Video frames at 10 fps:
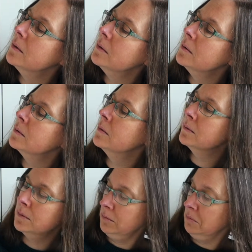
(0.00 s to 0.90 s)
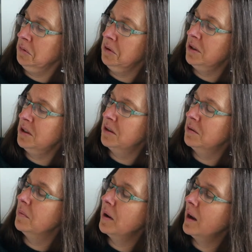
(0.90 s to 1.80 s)
Oh,
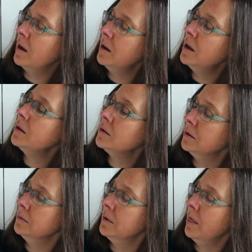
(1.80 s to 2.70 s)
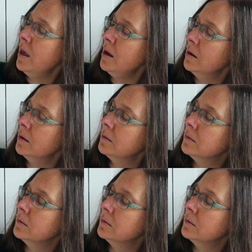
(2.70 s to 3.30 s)
that's about it, I think.